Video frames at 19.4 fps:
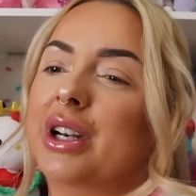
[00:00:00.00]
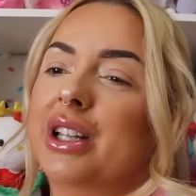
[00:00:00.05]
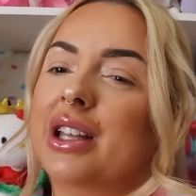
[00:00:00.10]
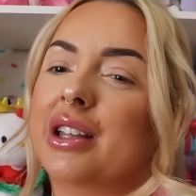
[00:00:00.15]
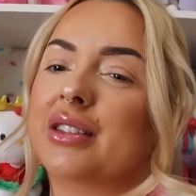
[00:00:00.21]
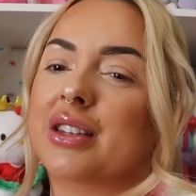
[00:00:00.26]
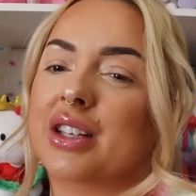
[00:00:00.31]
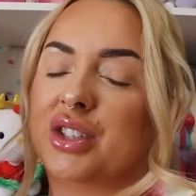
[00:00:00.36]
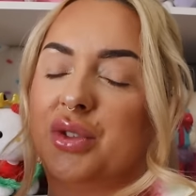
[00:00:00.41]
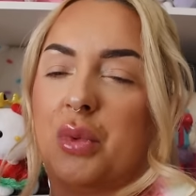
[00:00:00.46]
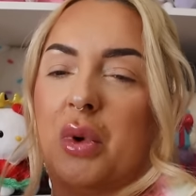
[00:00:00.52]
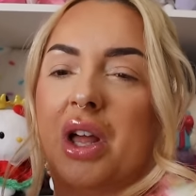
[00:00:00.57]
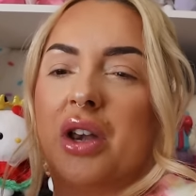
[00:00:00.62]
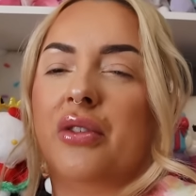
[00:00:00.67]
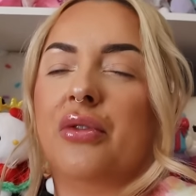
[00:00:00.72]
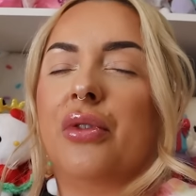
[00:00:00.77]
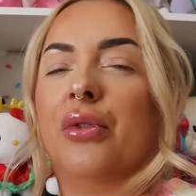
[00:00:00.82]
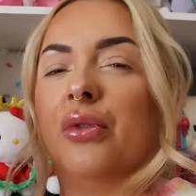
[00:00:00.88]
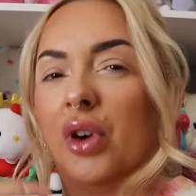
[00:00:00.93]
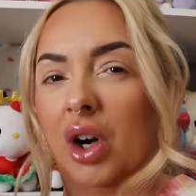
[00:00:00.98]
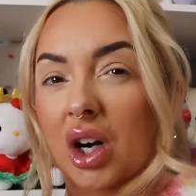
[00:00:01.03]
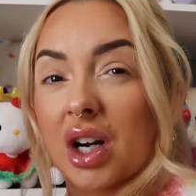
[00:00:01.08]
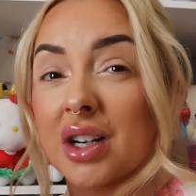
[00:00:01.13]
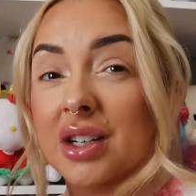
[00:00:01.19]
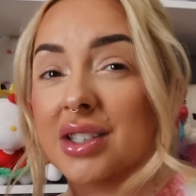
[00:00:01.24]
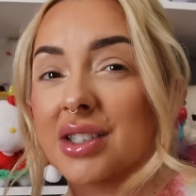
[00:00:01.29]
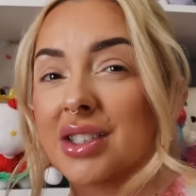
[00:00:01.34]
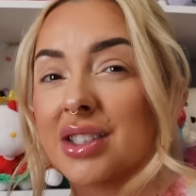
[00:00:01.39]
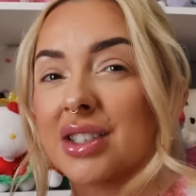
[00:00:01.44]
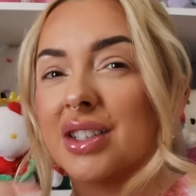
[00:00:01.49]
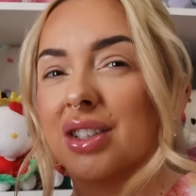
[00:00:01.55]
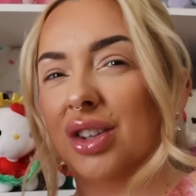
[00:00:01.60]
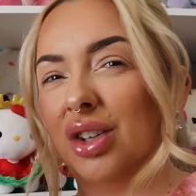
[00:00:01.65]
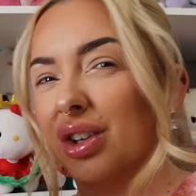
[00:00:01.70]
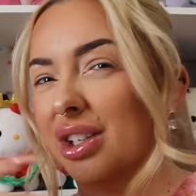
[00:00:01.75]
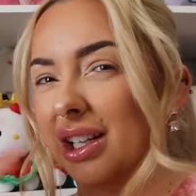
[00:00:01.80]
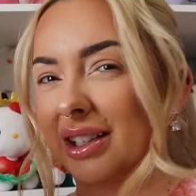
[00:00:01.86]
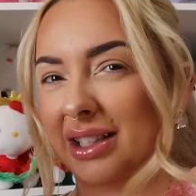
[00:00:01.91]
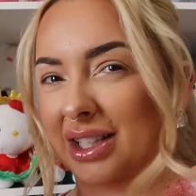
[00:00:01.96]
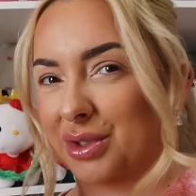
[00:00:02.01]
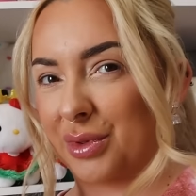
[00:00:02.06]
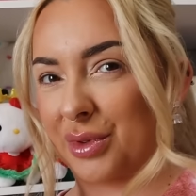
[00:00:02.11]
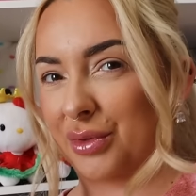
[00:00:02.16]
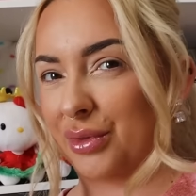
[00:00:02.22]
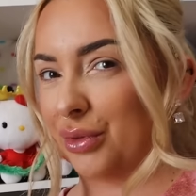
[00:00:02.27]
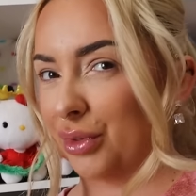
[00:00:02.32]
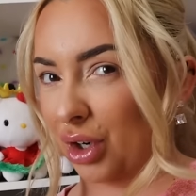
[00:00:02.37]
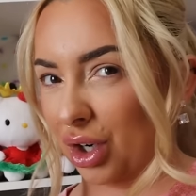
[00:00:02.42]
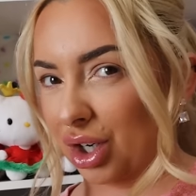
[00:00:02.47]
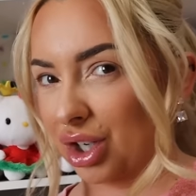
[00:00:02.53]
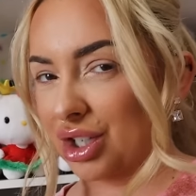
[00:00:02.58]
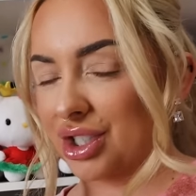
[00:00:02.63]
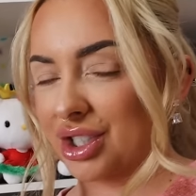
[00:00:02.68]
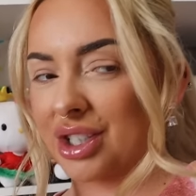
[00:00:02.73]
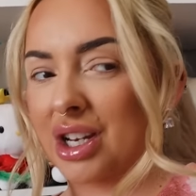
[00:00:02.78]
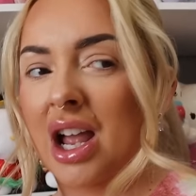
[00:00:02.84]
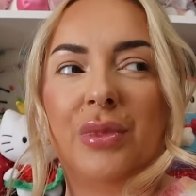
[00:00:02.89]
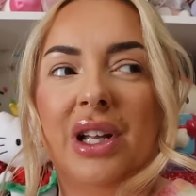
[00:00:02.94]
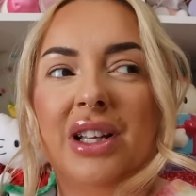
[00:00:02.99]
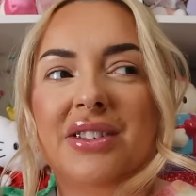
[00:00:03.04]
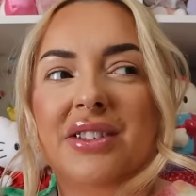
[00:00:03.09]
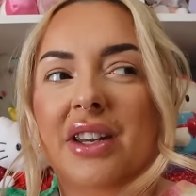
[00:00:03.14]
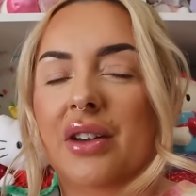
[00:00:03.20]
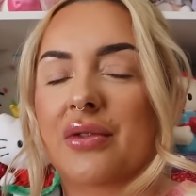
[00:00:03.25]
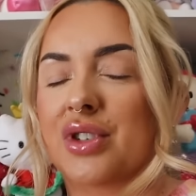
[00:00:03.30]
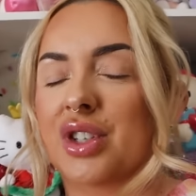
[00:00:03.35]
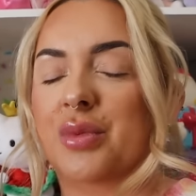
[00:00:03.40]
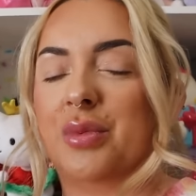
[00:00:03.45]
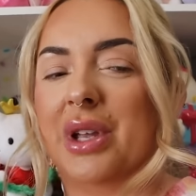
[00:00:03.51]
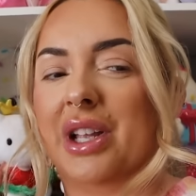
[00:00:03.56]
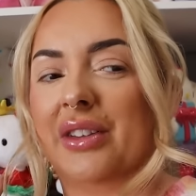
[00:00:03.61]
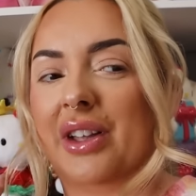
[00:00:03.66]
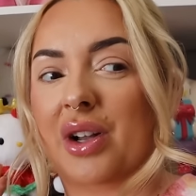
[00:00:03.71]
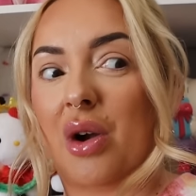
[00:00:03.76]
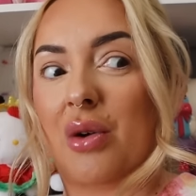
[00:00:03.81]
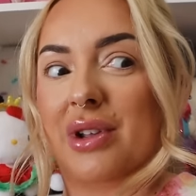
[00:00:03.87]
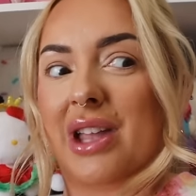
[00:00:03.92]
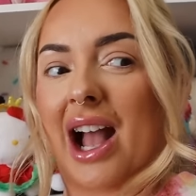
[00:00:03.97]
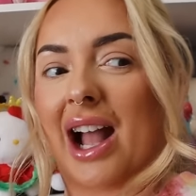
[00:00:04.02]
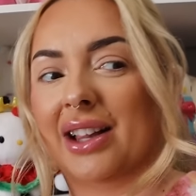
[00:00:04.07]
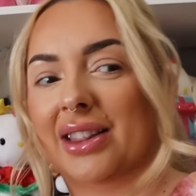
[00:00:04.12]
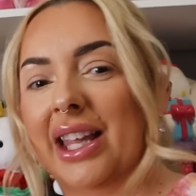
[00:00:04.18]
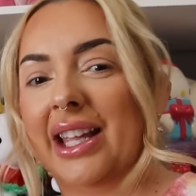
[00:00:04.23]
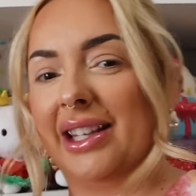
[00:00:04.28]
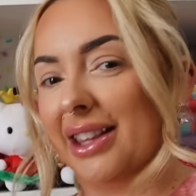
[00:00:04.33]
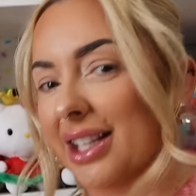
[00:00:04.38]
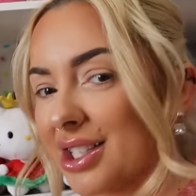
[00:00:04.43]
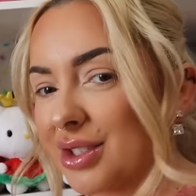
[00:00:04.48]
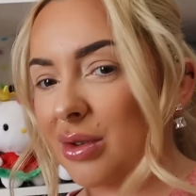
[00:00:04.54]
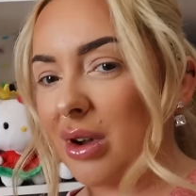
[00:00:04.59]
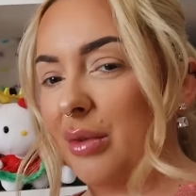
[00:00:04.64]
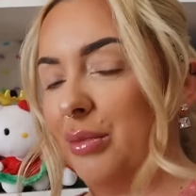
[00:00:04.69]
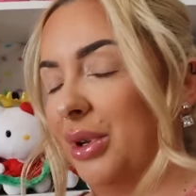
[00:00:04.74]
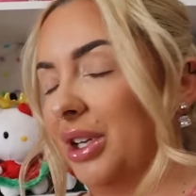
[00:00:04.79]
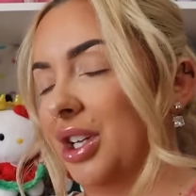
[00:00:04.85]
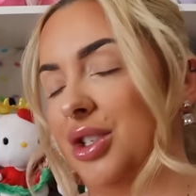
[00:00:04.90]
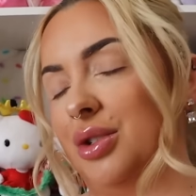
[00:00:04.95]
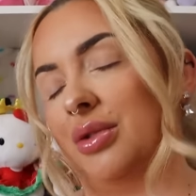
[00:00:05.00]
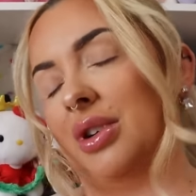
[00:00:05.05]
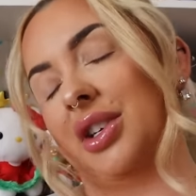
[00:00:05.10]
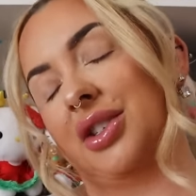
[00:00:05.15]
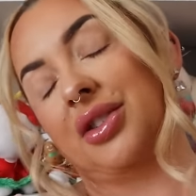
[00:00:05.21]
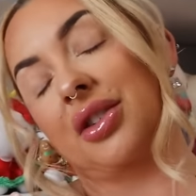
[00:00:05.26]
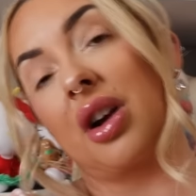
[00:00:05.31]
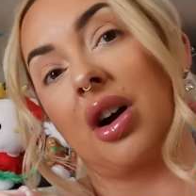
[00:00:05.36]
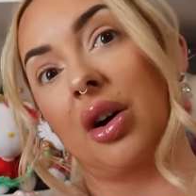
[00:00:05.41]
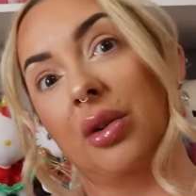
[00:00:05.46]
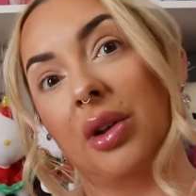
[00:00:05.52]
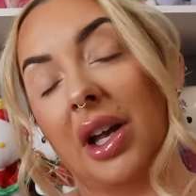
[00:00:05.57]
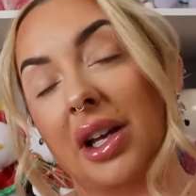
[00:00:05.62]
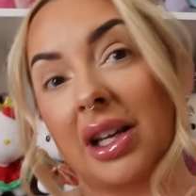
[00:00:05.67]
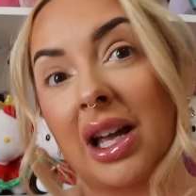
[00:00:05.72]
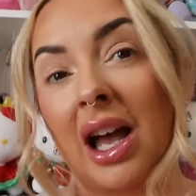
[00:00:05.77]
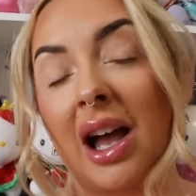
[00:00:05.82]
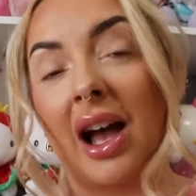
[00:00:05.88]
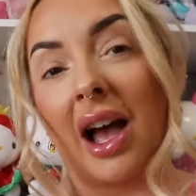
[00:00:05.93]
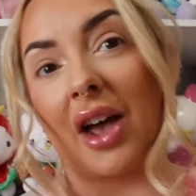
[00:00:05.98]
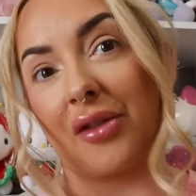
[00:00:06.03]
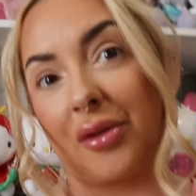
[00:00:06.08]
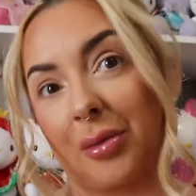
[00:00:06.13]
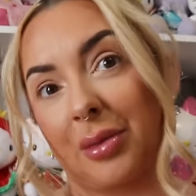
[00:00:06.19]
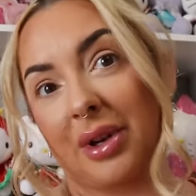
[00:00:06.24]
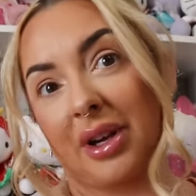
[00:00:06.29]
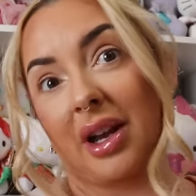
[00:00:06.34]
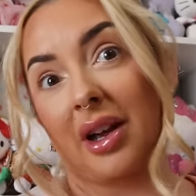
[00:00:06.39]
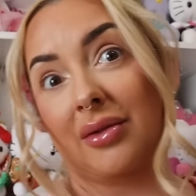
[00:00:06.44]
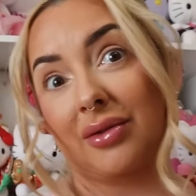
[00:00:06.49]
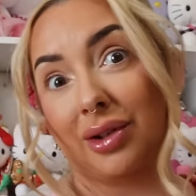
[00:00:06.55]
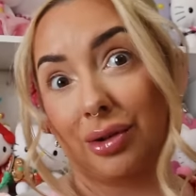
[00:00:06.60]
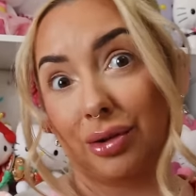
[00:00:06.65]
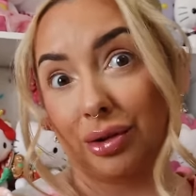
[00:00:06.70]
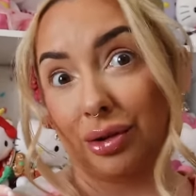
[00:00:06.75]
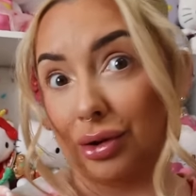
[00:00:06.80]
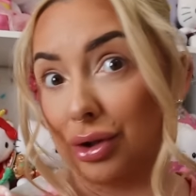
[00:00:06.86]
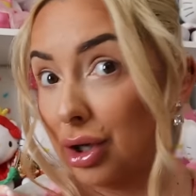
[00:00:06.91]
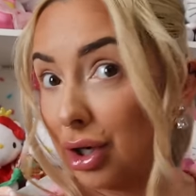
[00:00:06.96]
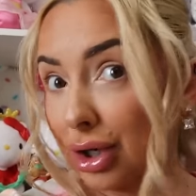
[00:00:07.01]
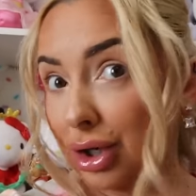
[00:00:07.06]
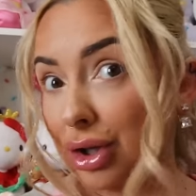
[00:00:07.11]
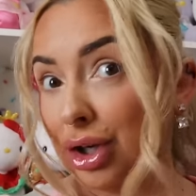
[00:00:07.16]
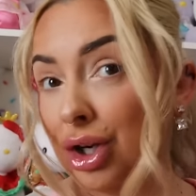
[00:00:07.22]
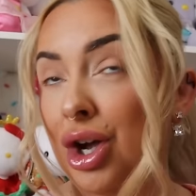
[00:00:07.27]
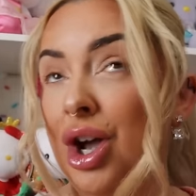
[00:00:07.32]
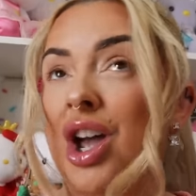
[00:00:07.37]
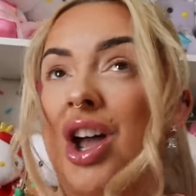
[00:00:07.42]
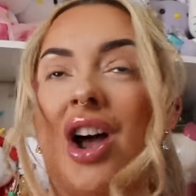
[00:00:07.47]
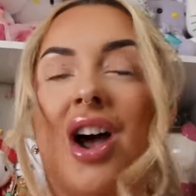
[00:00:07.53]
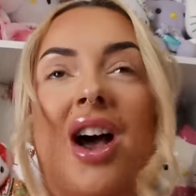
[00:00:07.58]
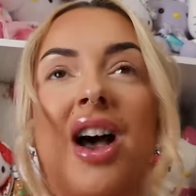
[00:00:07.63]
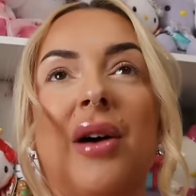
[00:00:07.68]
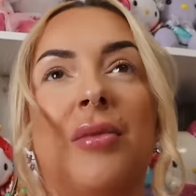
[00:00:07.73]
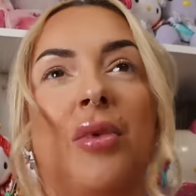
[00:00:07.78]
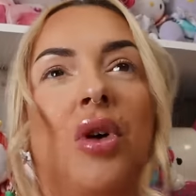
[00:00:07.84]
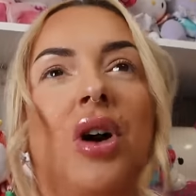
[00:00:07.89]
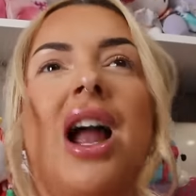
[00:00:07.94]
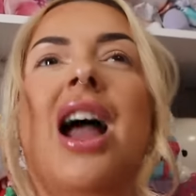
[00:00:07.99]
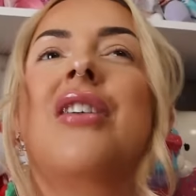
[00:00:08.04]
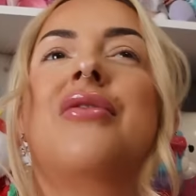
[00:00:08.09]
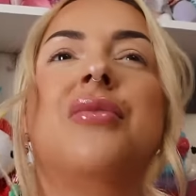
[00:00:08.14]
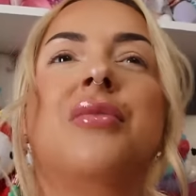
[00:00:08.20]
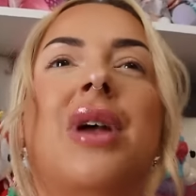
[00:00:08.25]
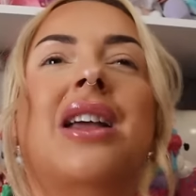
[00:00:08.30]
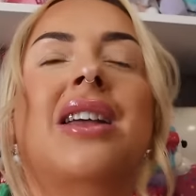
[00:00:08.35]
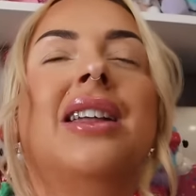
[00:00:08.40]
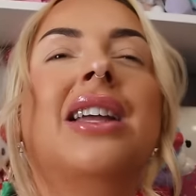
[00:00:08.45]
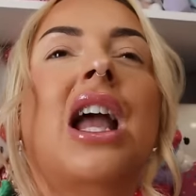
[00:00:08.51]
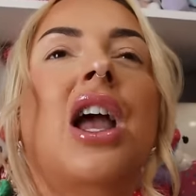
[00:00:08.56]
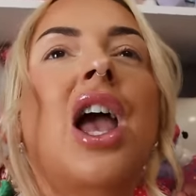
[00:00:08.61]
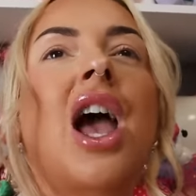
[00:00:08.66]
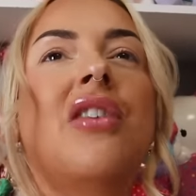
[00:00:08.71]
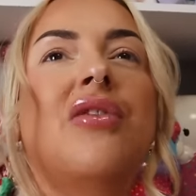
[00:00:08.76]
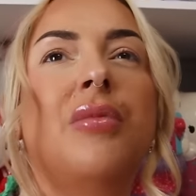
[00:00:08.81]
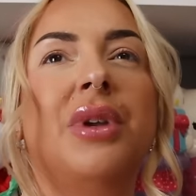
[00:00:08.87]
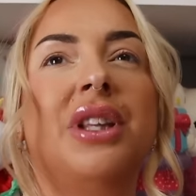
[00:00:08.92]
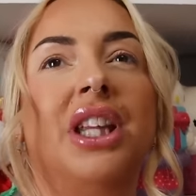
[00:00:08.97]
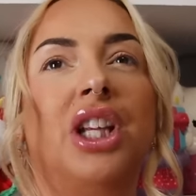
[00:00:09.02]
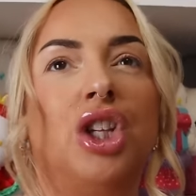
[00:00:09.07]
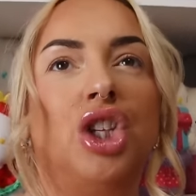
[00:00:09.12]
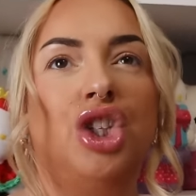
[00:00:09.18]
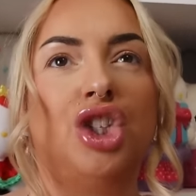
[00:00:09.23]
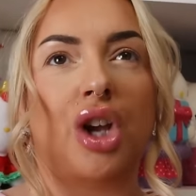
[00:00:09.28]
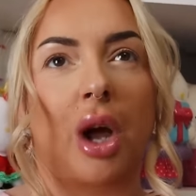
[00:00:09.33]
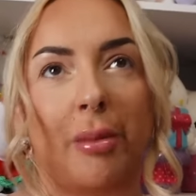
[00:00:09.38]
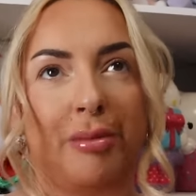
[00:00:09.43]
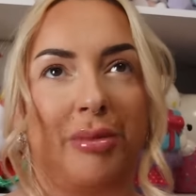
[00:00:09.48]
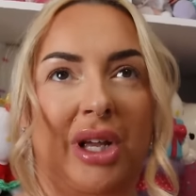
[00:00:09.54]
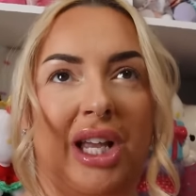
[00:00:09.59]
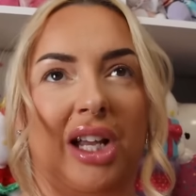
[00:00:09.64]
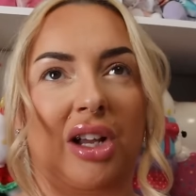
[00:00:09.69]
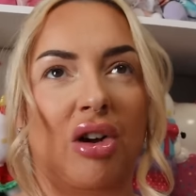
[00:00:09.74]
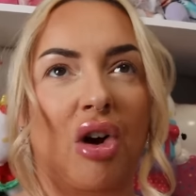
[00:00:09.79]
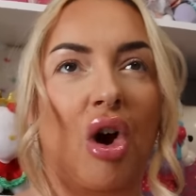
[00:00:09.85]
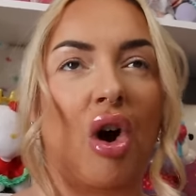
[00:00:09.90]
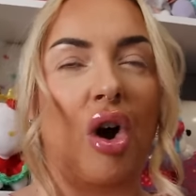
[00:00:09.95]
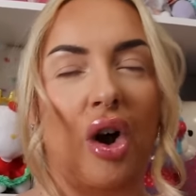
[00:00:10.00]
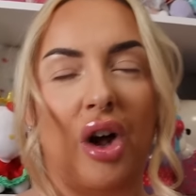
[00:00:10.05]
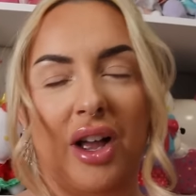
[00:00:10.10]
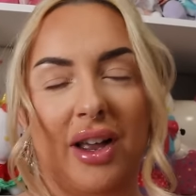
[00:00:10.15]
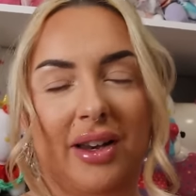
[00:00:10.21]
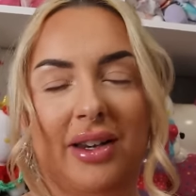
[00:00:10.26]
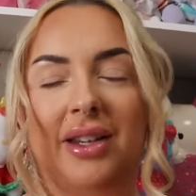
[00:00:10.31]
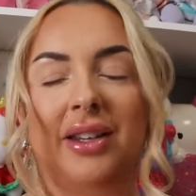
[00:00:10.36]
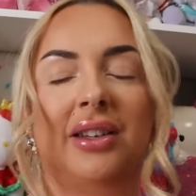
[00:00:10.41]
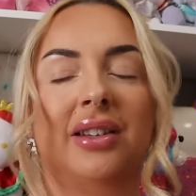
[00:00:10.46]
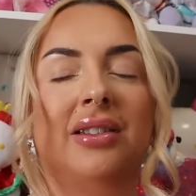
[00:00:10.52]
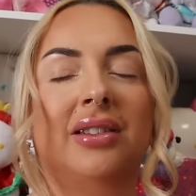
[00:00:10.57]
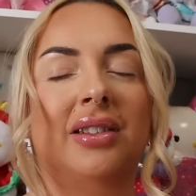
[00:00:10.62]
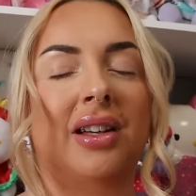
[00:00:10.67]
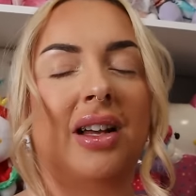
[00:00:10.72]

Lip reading: want to get this one first, look at this one first, instead of just being like, oh yeah, I like this one, because you guys know, like, I haven't been having good luck, I haven't been jumping on